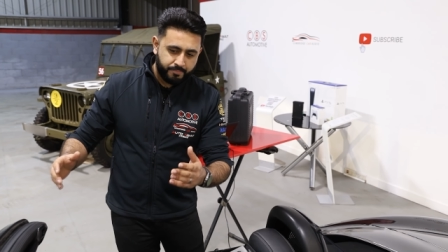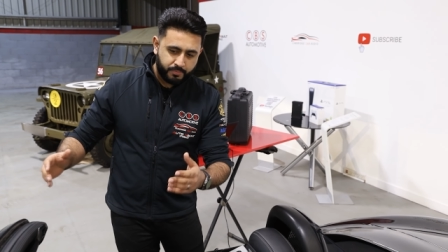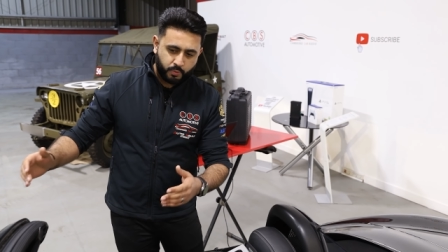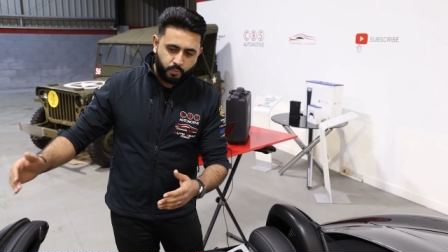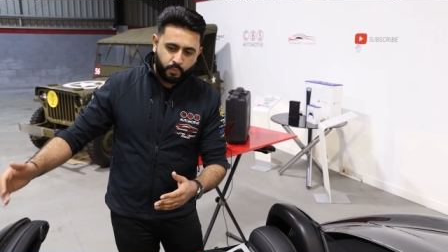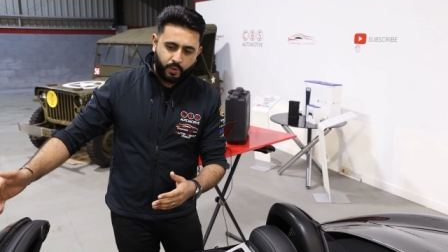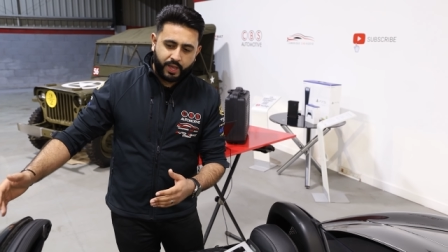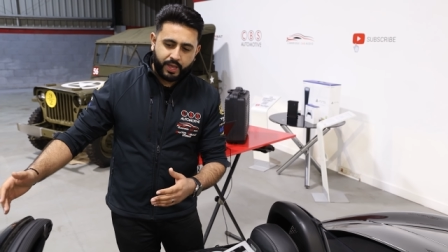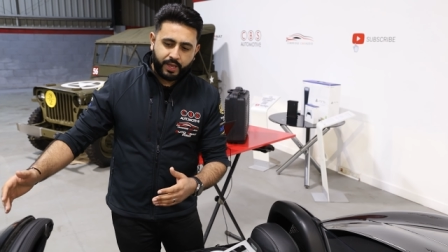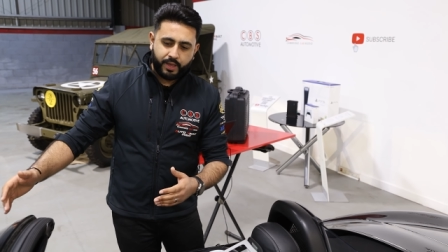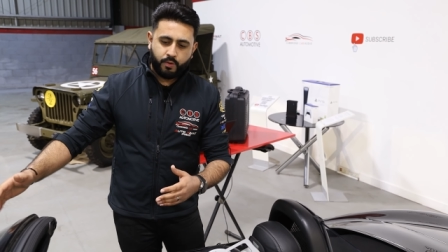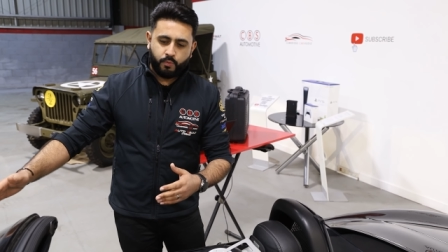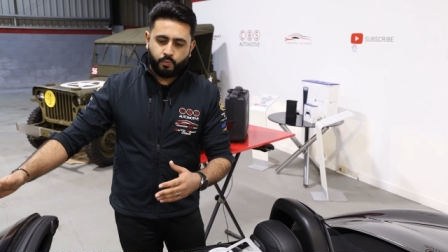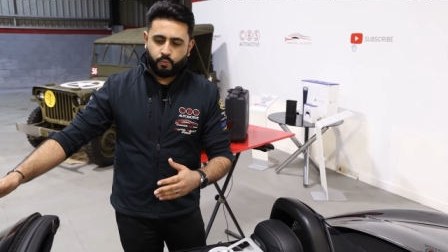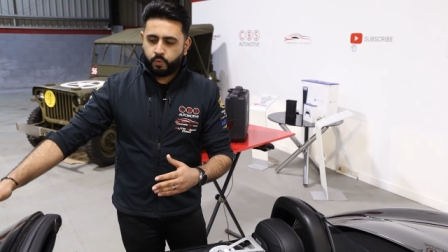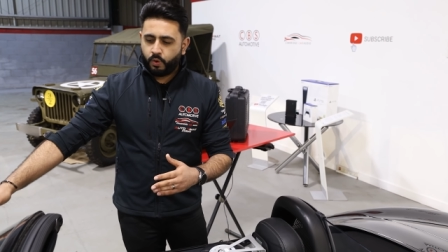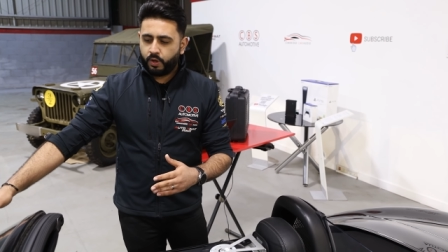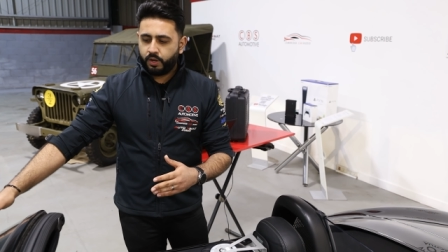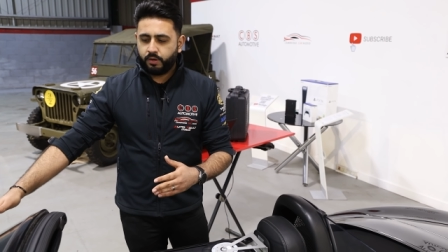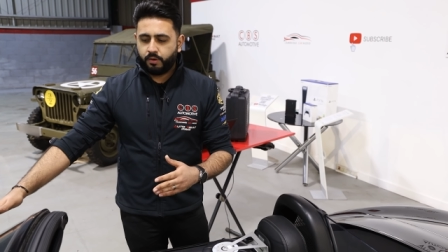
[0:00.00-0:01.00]
where
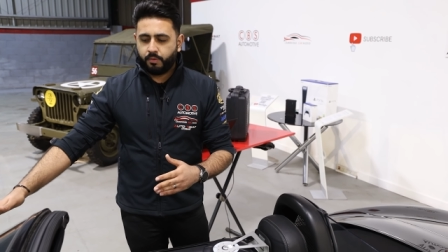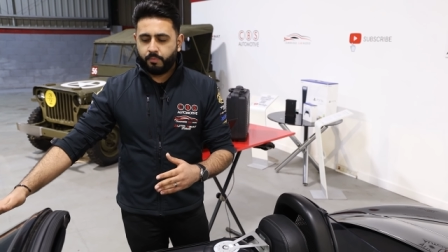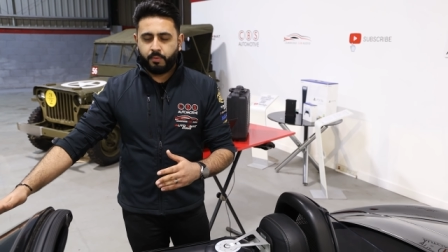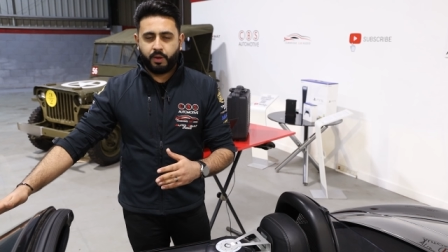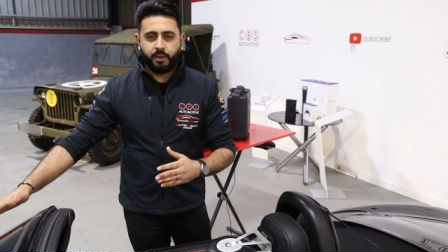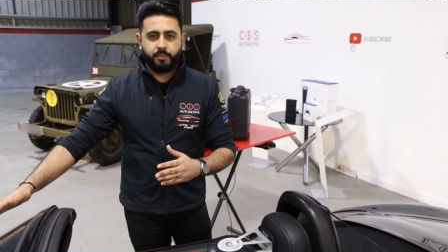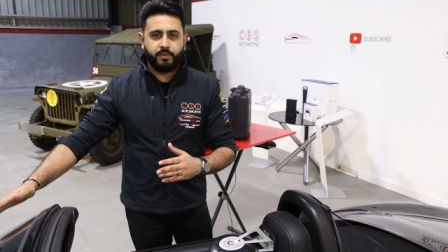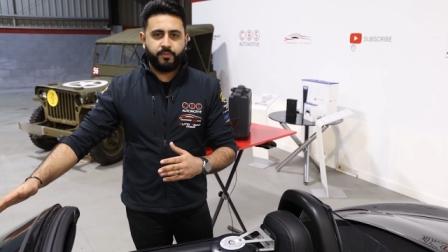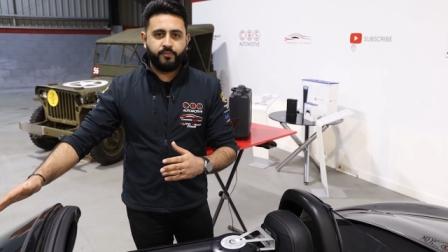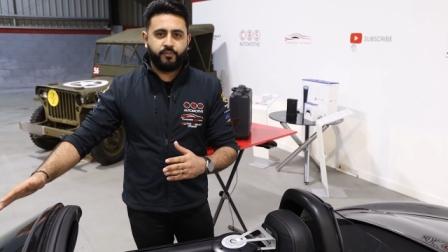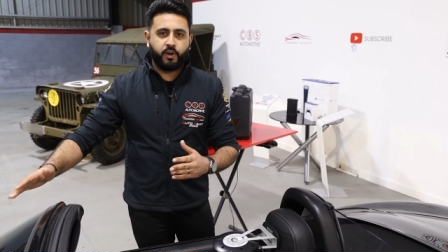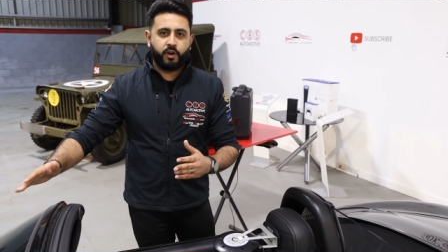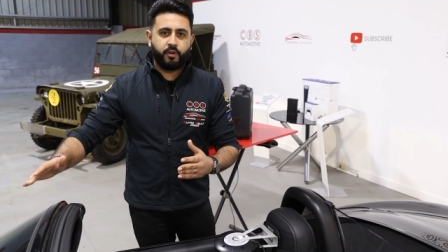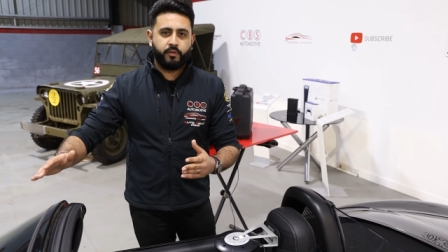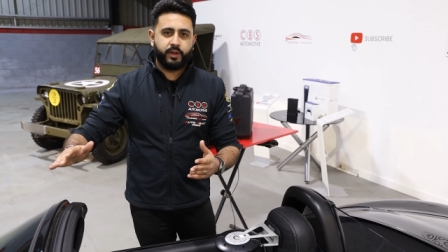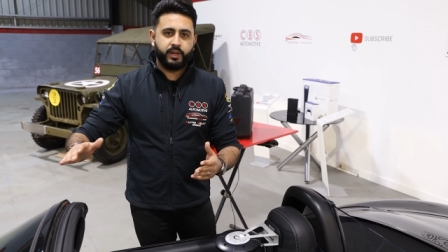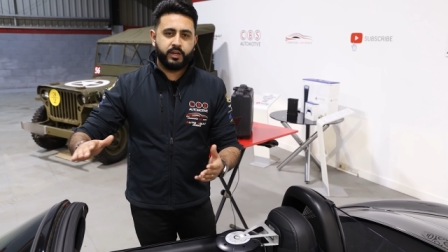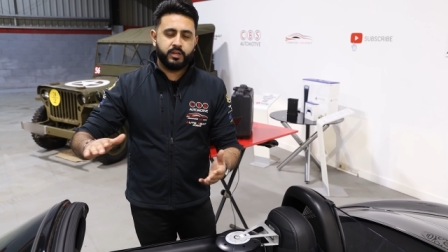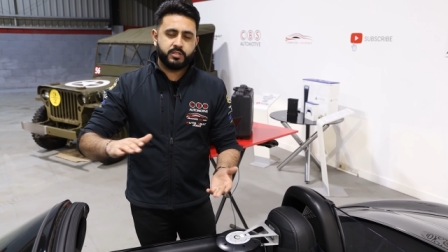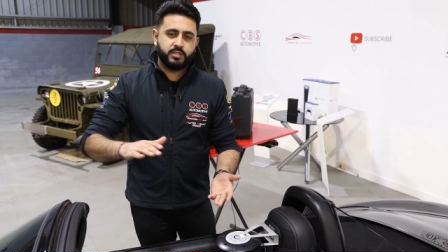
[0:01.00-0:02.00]
one might be
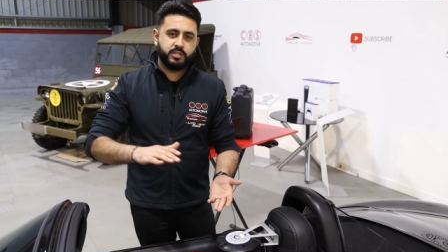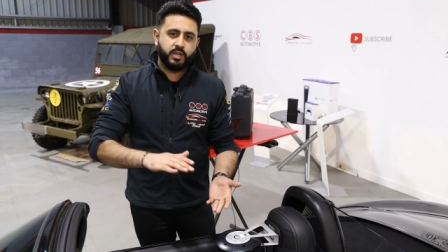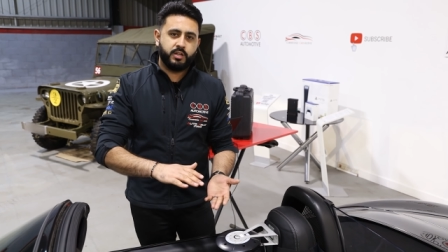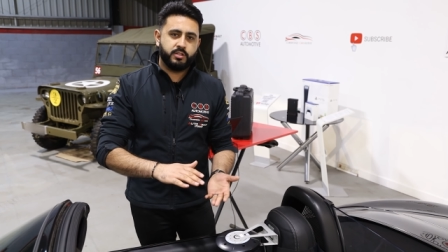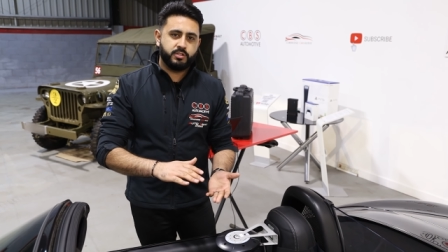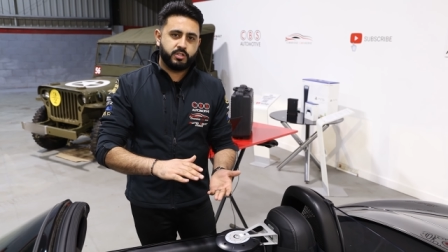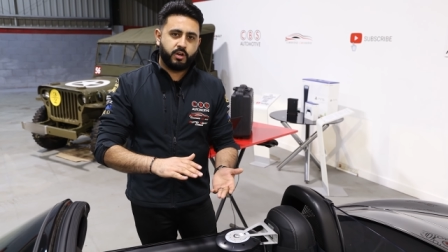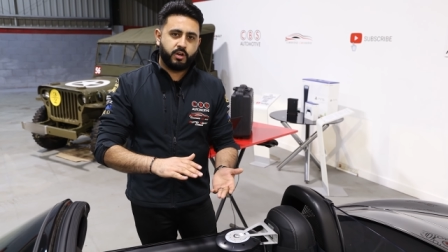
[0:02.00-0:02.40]
firing in a certain